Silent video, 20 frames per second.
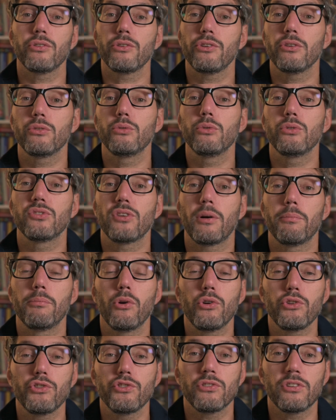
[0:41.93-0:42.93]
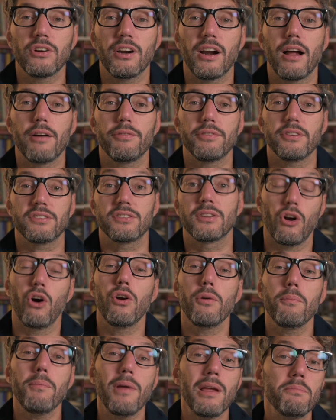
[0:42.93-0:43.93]
or you do some motion graphics,
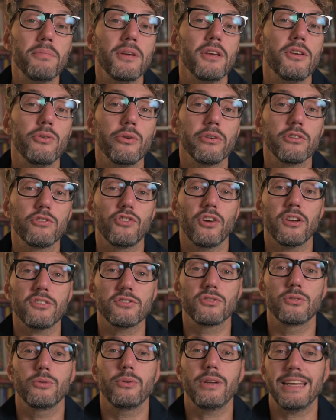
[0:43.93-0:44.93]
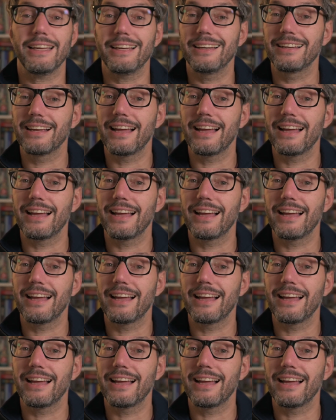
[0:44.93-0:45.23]
or maybe you're just doing